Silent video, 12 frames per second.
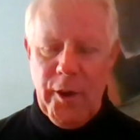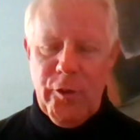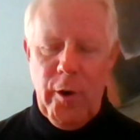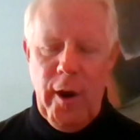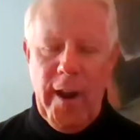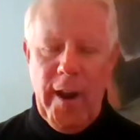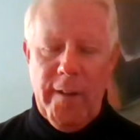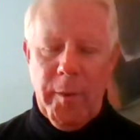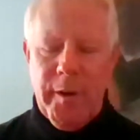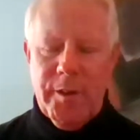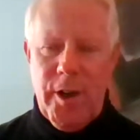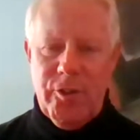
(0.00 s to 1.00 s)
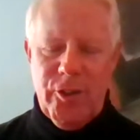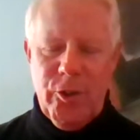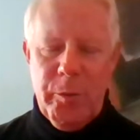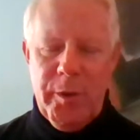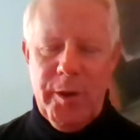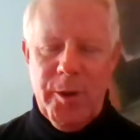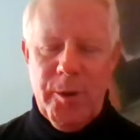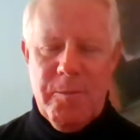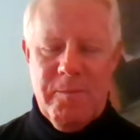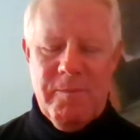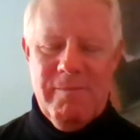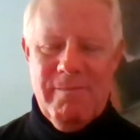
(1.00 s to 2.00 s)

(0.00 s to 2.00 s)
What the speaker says: Thanks for having me, Natasha. Good to be here.